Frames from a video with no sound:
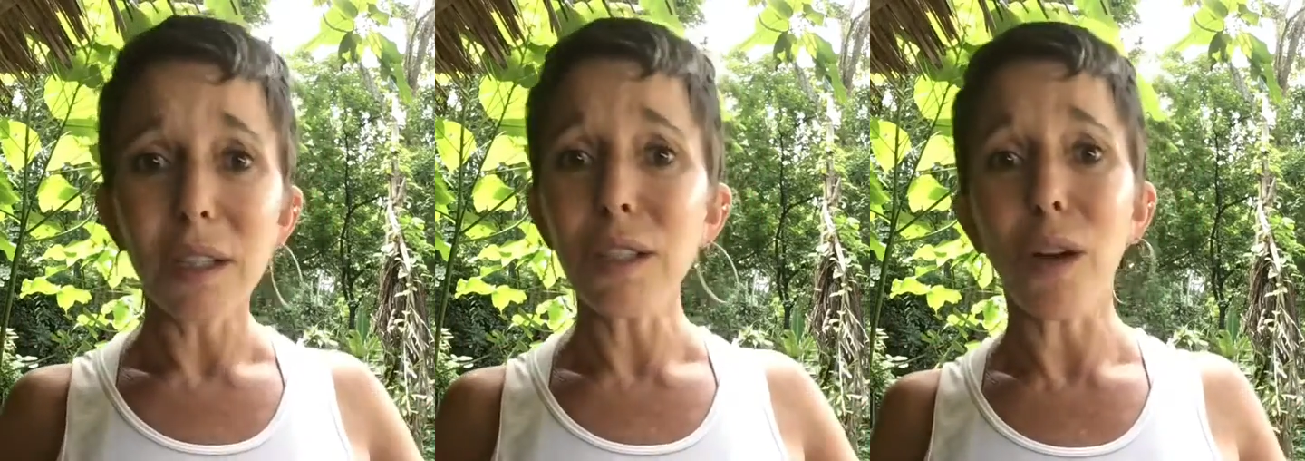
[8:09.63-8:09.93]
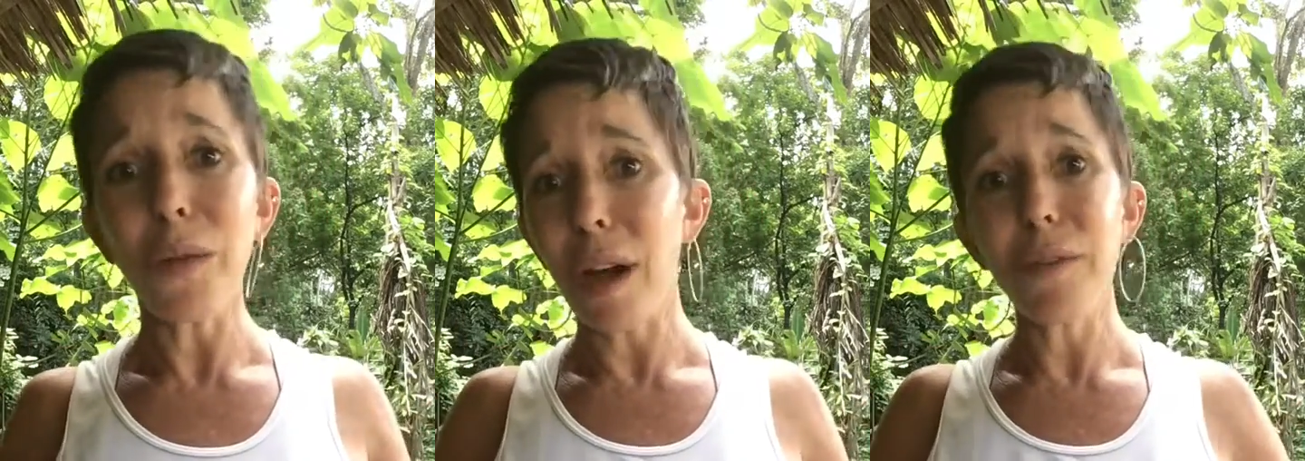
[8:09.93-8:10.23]
you
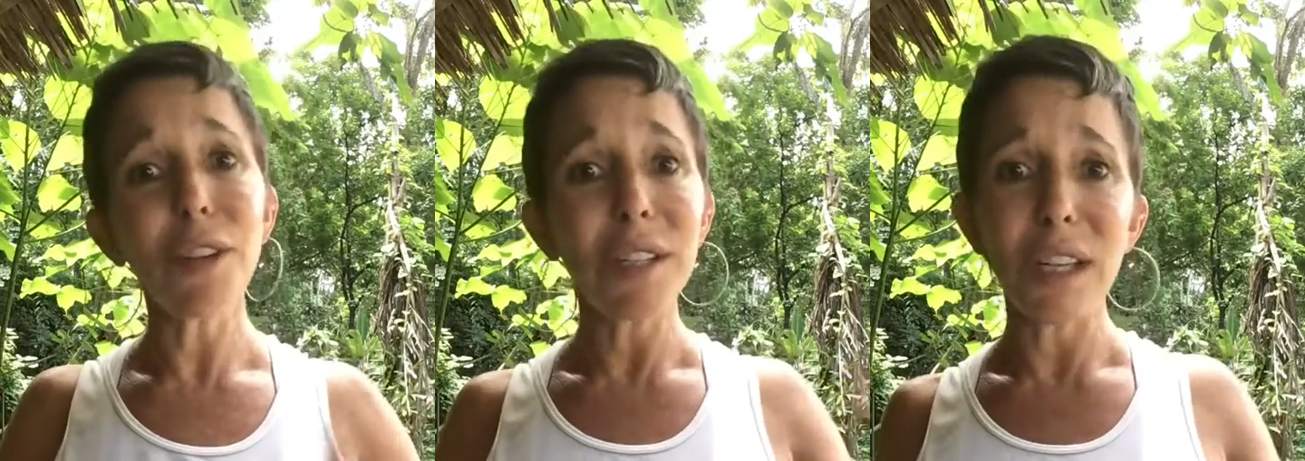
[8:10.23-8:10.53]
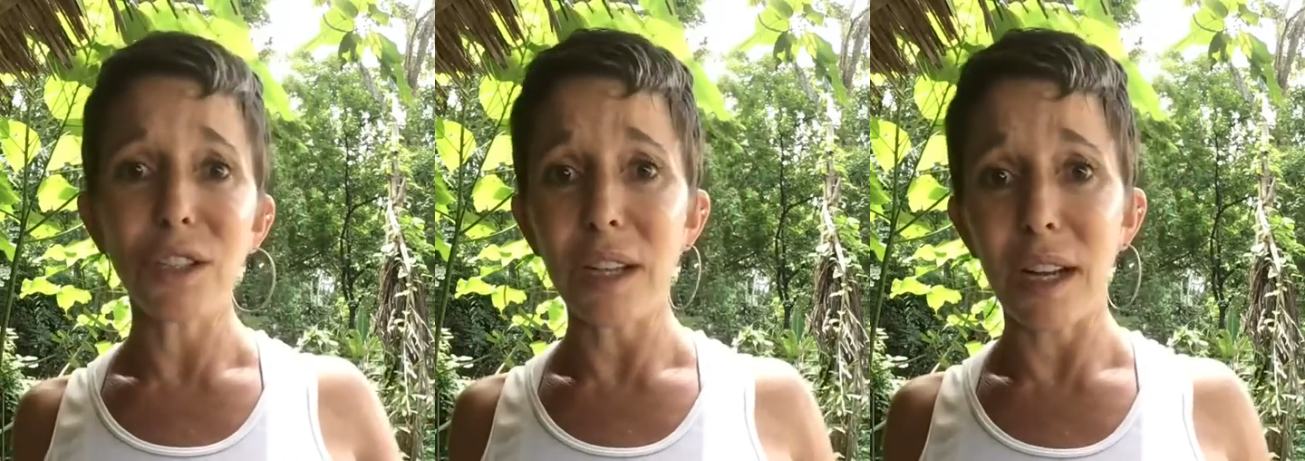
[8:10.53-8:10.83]
know, whatever your
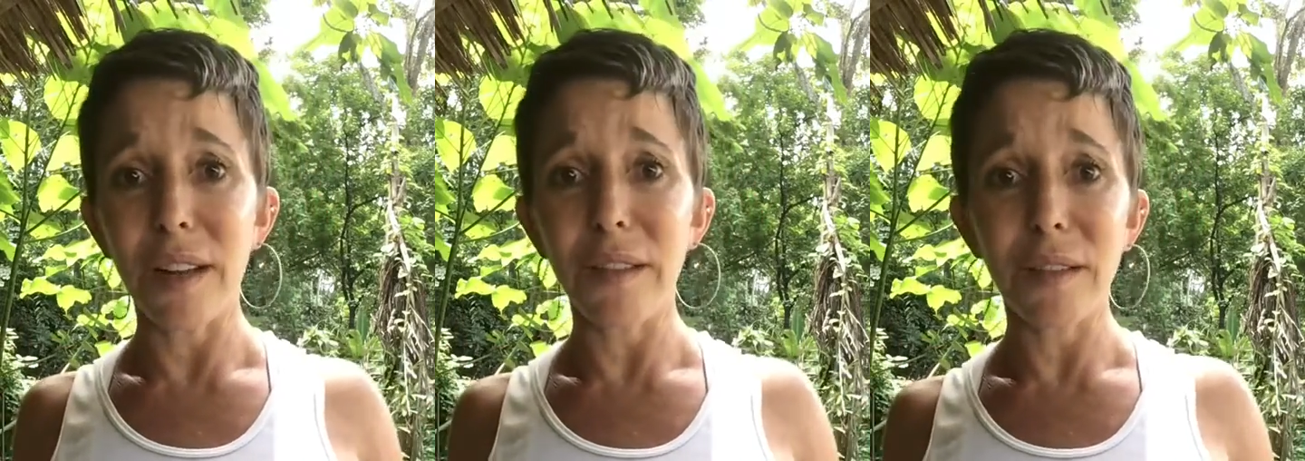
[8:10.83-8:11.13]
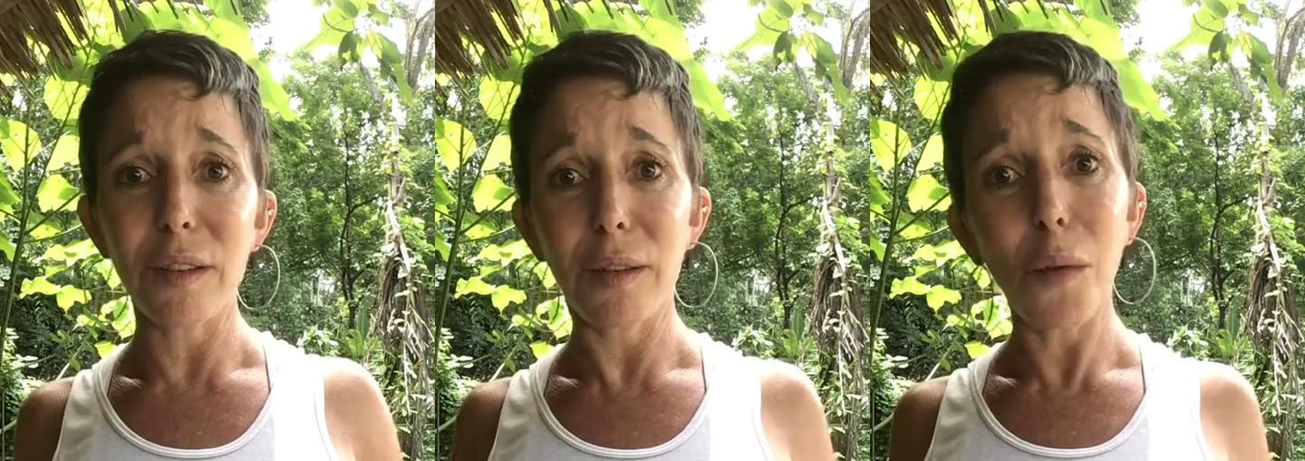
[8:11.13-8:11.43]
addiction
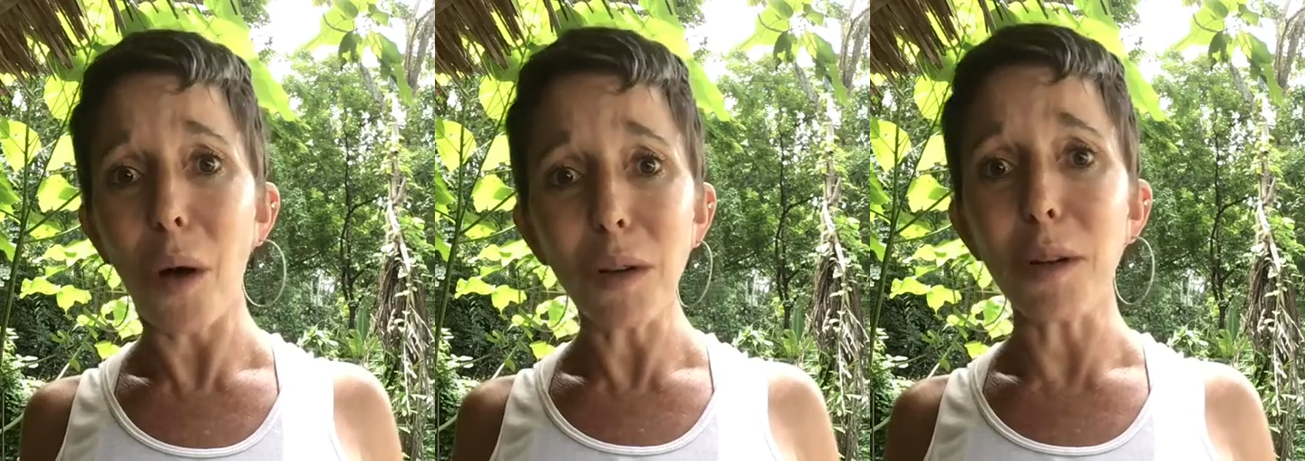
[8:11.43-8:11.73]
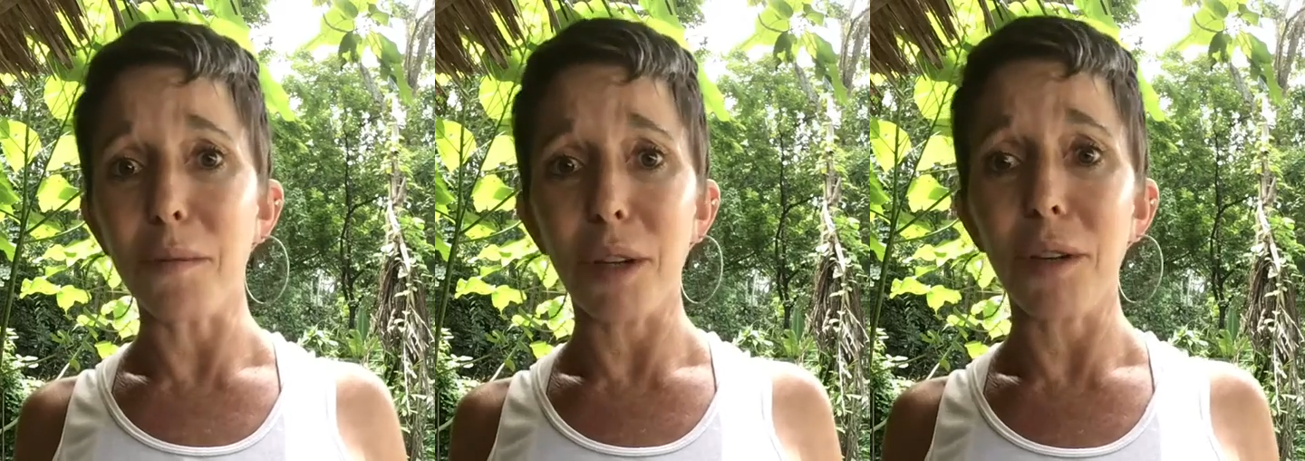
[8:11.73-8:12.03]
is, they'll
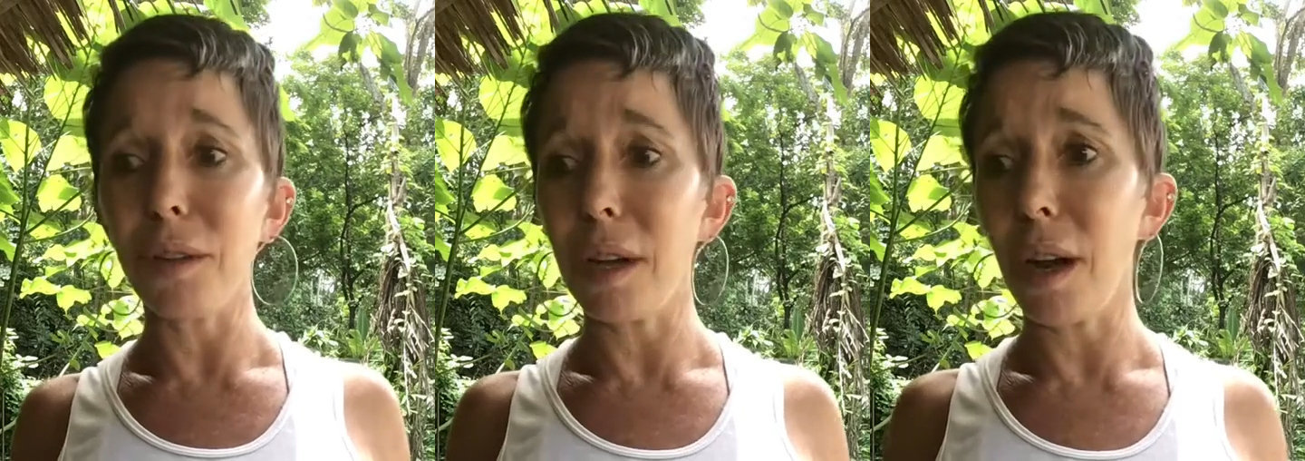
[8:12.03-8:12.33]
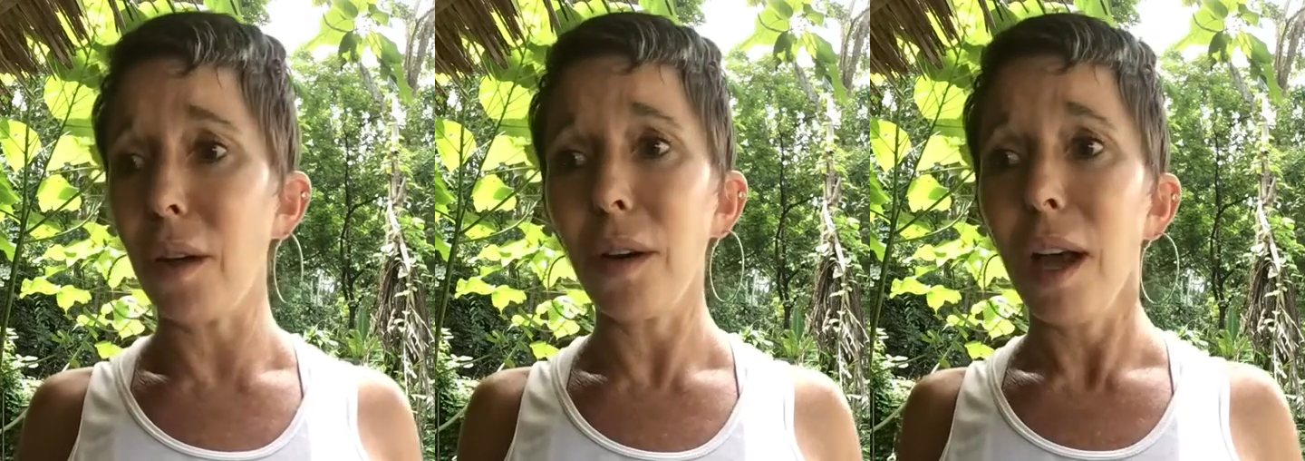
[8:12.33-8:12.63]
welcome you, you
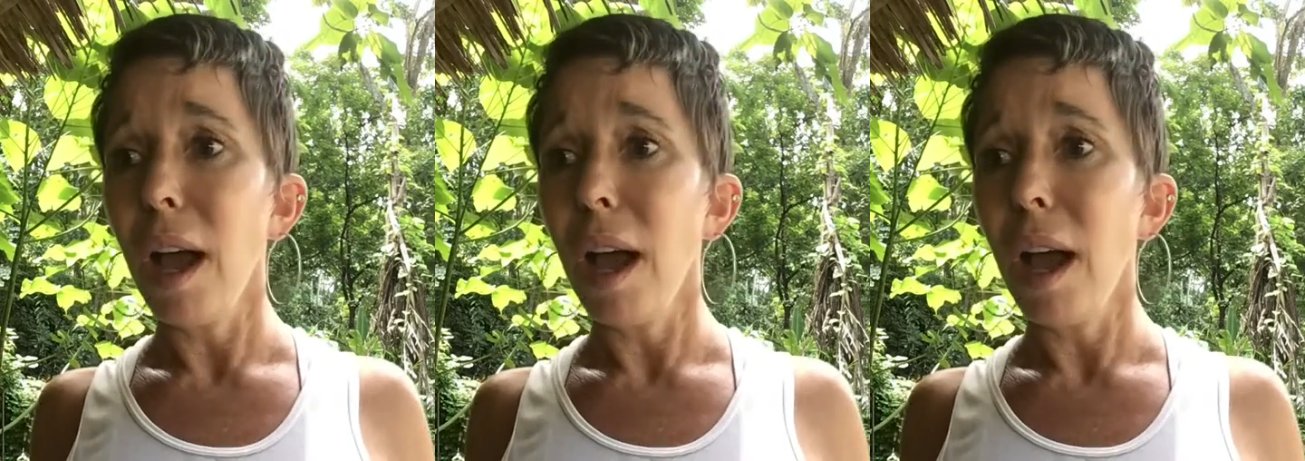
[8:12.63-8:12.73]
know.